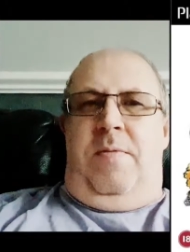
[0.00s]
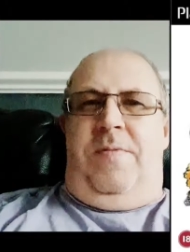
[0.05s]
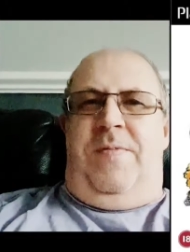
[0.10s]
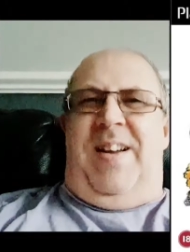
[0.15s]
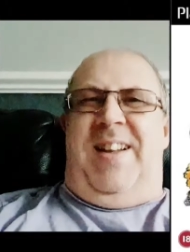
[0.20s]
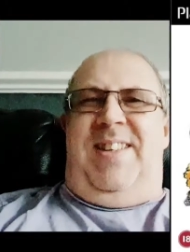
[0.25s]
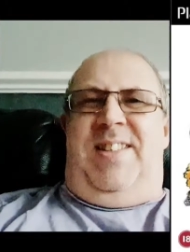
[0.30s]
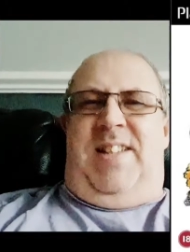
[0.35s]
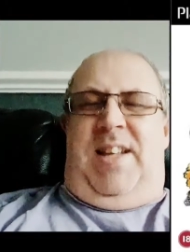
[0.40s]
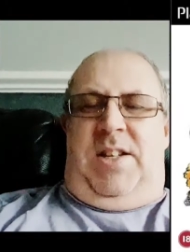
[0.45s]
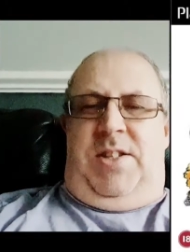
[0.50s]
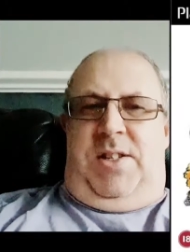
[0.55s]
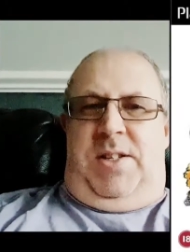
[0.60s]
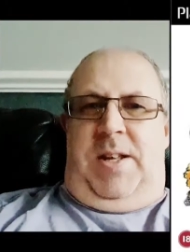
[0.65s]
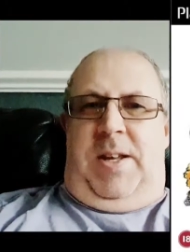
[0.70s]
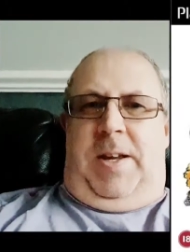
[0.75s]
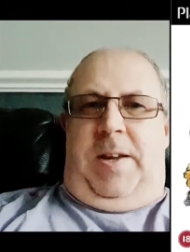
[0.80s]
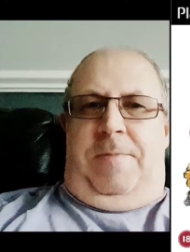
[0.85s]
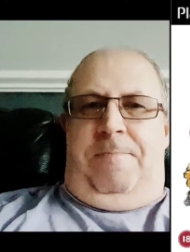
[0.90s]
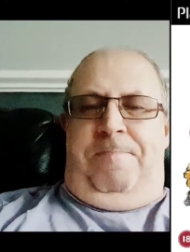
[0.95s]

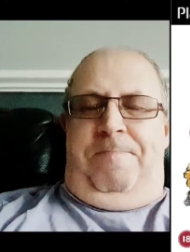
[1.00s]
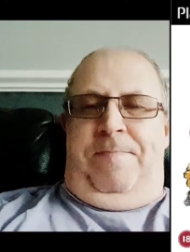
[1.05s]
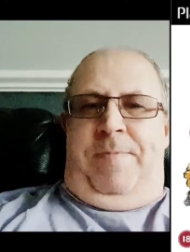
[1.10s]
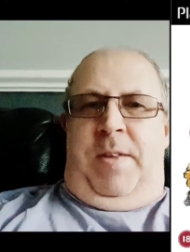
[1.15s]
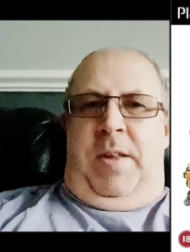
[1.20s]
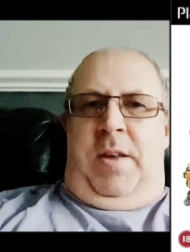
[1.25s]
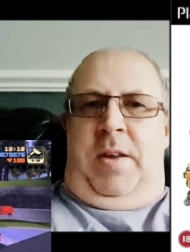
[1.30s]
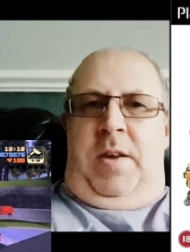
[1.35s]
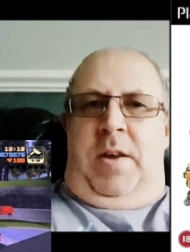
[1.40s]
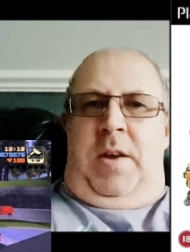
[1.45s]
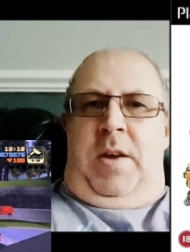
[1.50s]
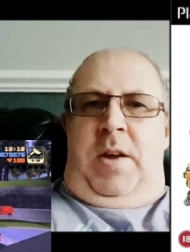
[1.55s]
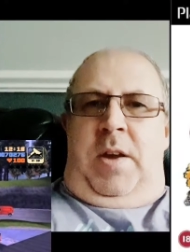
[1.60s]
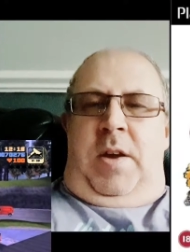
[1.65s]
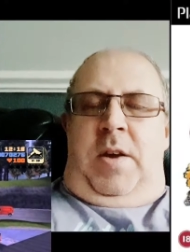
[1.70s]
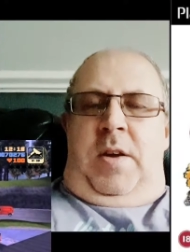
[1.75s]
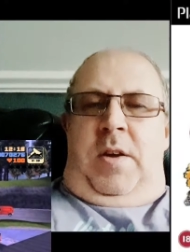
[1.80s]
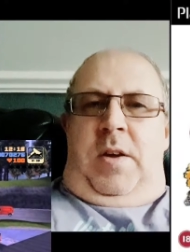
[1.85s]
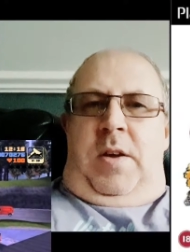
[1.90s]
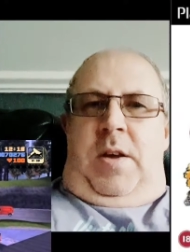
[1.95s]
fantastic.
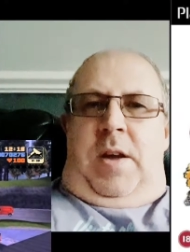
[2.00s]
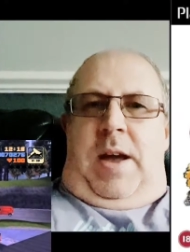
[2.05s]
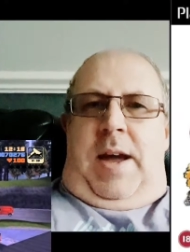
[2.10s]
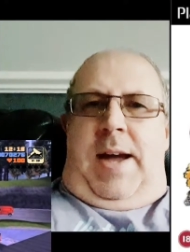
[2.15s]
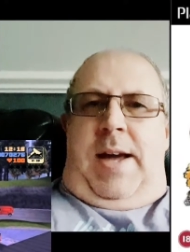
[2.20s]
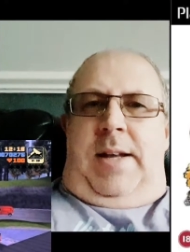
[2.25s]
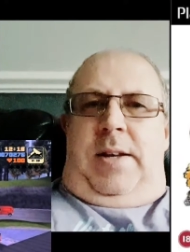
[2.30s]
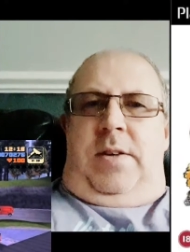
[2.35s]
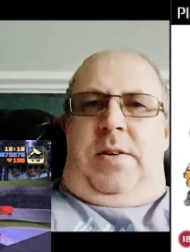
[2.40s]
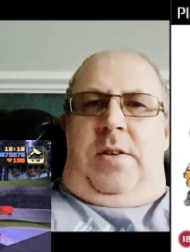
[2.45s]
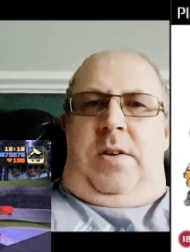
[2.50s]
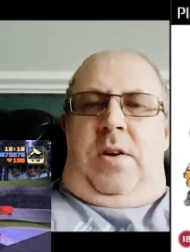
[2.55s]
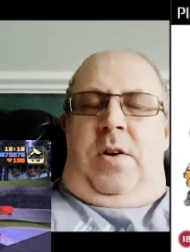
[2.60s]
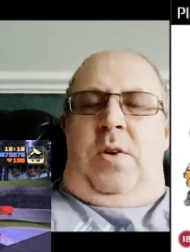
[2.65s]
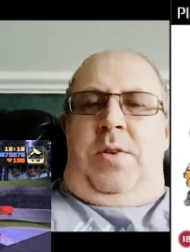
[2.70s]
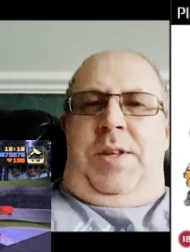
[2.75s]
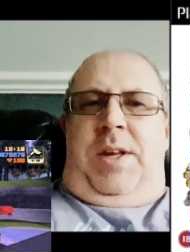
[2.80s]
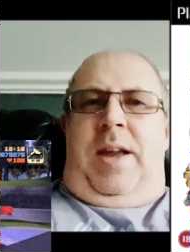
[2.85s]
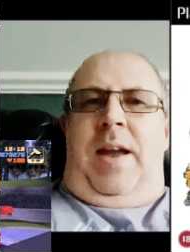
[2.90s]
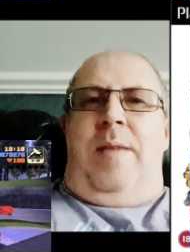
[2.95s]
And
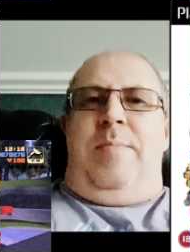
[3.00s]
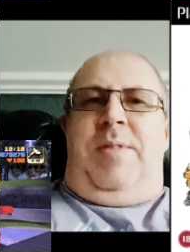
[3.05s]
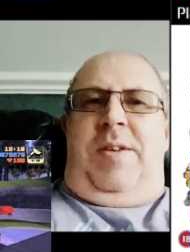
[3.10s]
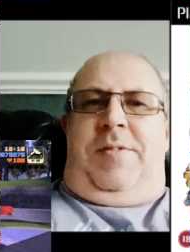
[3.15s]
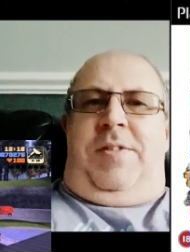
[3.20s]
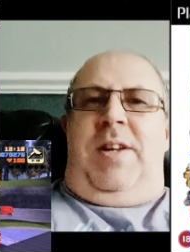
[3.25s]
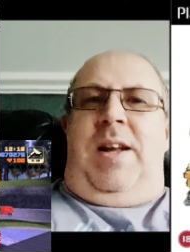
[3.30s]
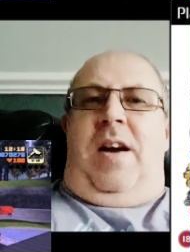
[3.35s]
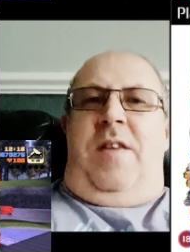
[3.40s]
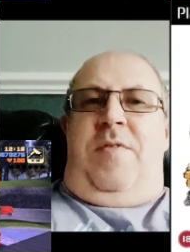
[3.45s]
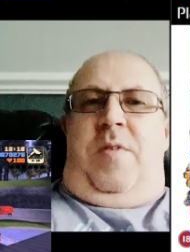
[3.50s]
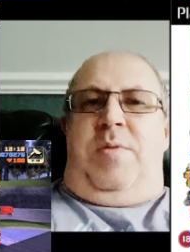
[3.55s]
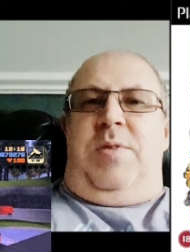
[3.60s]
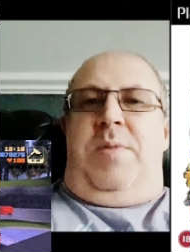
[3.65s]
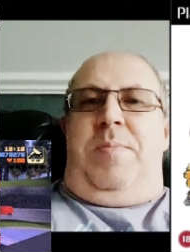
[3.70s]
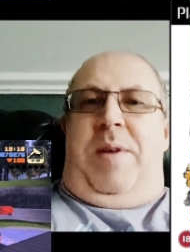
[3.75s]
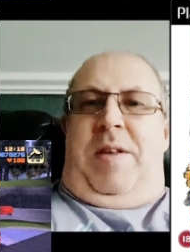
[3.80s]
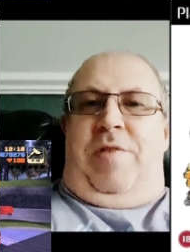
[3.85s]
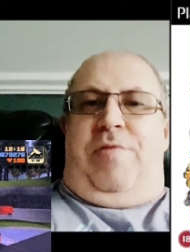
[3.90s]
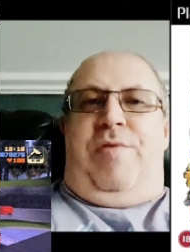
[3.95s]
all the games after that have
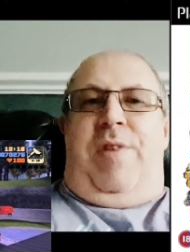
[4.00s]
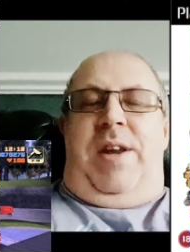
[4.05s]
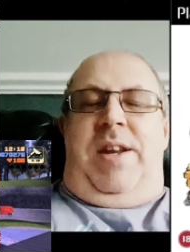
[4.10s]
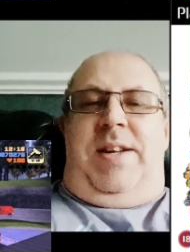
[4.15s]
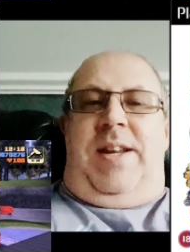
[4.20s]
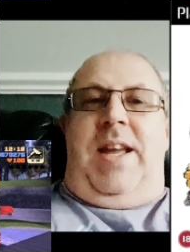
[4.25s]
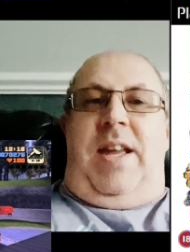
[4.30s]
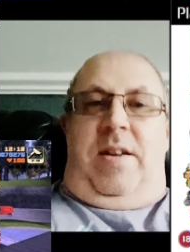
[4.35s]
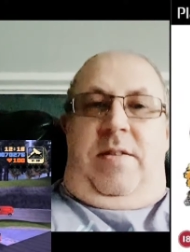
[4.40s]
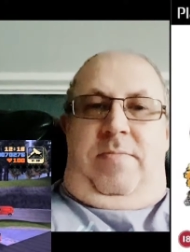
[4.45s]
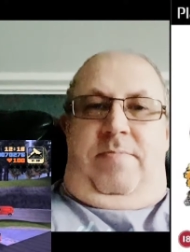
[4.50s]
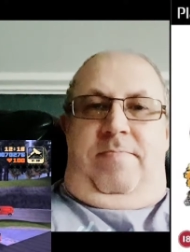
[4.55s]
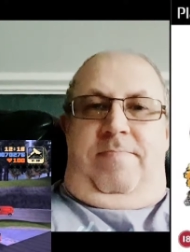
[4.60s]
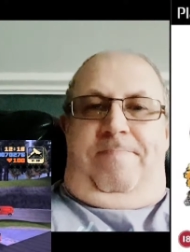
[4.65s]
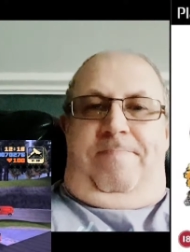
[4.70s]
obviously been 3D.